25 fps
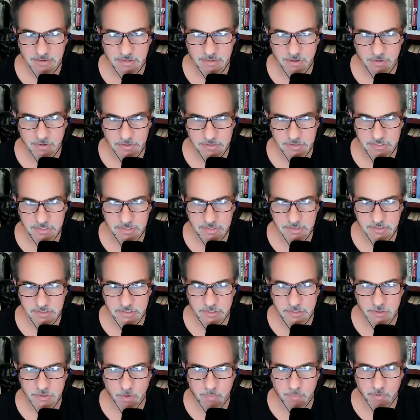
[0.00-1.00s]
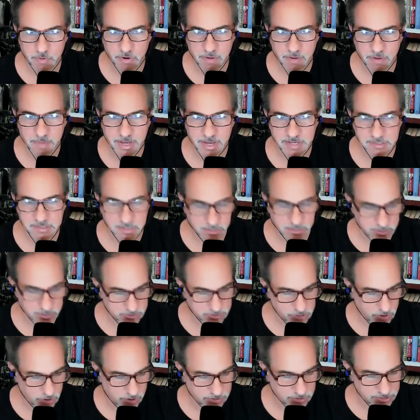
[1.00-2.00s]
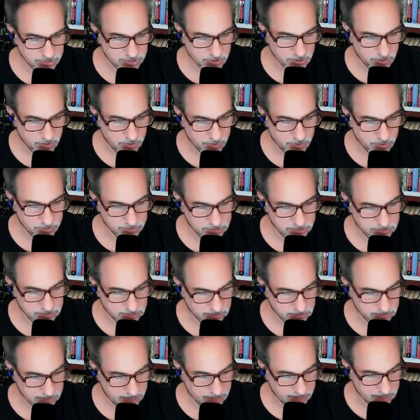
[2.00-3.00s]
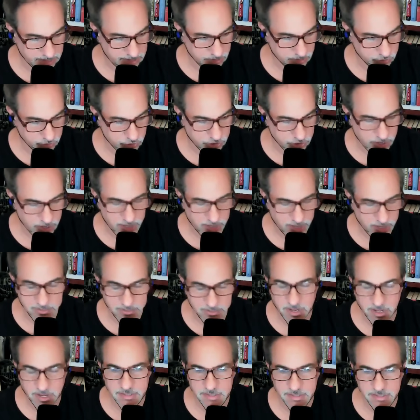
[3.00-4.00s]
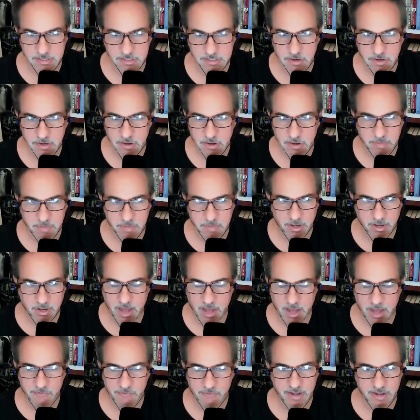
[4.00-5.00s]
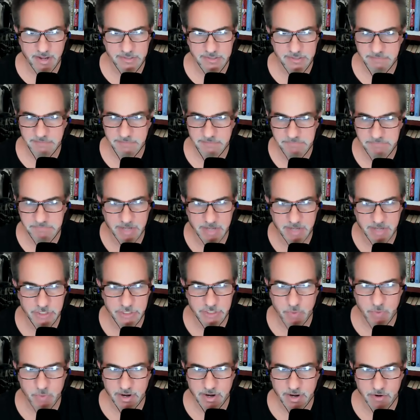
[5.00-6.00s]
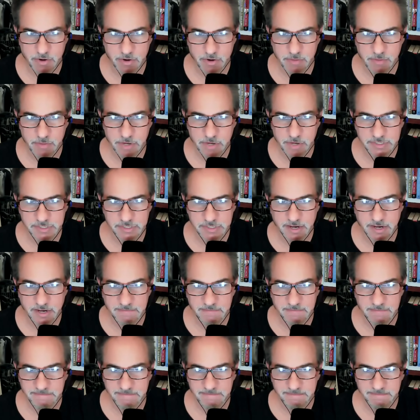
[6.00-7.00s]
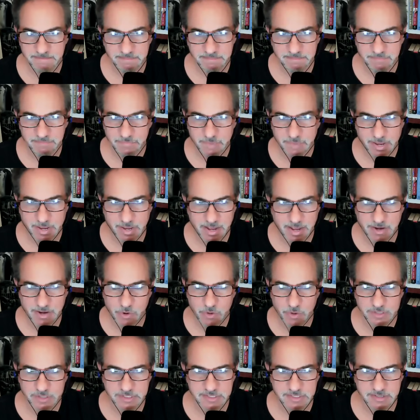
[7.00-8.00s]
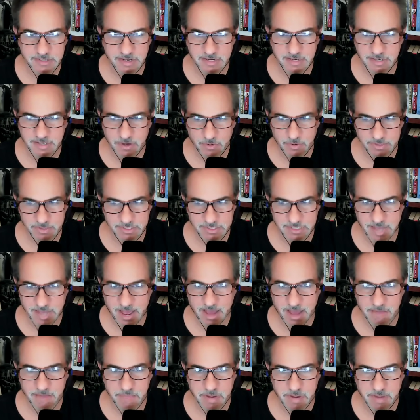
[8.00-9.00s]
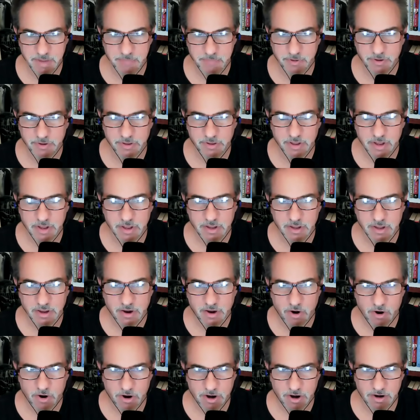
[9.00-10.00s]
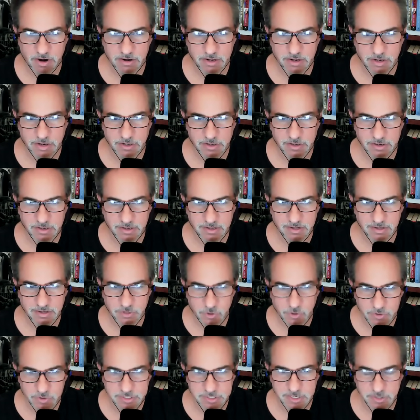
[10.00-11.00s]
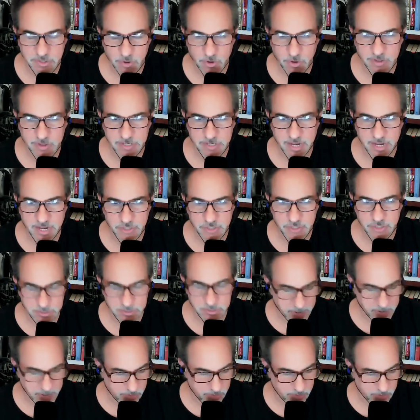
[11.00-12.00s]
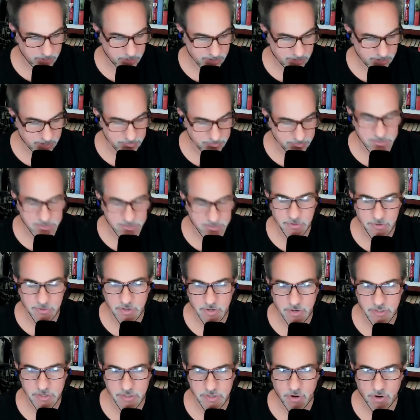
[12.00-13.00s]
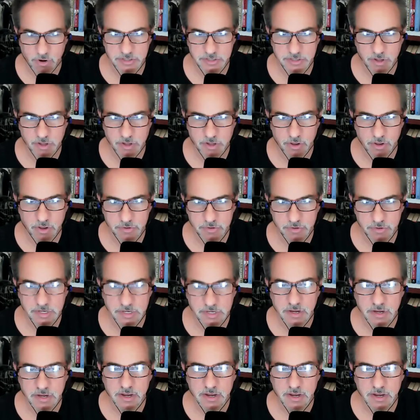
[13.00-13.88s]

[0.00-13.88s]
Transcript: those super amazing guitar solos that Neil Sean does, but a lot of fans, they just want to hear the music. I know it's sad. People are losing their attention span when it comes to guitar solos,